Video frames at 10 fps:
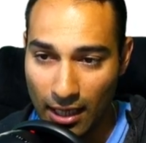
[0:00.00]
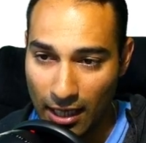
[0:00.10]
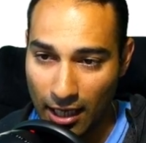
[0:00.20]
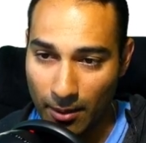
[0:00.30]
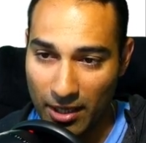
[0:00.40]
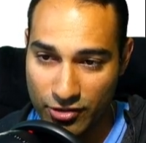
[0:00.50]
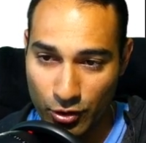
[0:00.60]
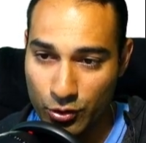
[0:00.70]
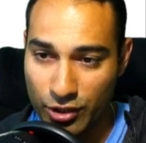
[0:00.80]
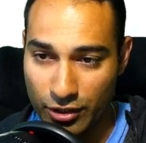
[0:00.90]
Um, and so
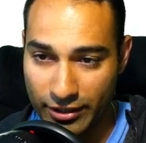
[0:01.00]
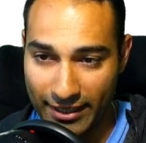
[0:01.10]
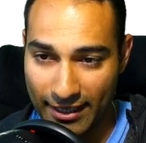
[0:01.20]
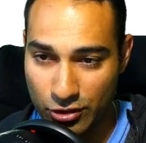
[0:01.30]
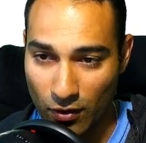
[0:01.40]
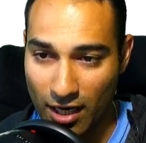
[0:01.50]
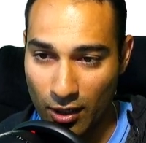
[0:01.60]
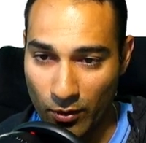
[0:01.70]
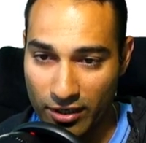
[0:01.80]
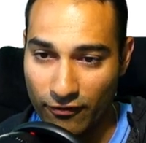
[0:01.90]
you can connect your
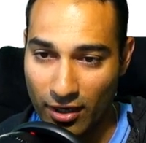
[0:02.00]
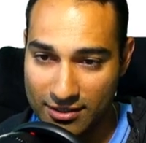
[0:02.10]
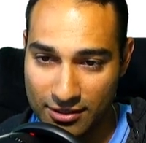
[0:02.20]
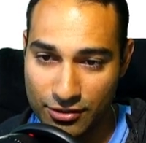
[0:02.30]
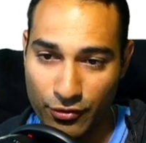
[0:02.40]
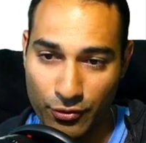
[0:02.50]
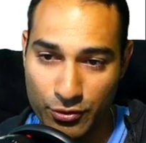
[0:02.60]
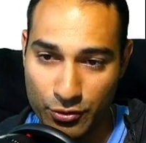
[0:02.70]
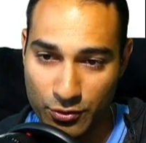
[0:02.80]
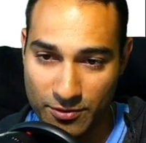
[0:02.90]
hardware devices through
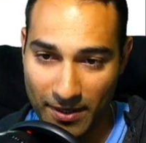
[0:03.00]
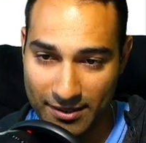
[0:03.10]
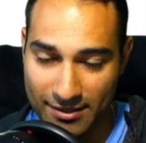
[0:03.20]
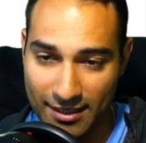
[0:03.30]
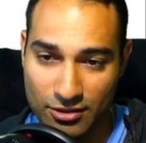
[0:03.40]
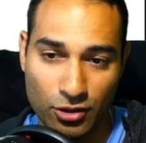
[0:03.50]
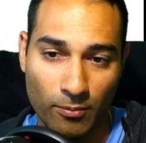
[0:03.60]
to Specter Desktop,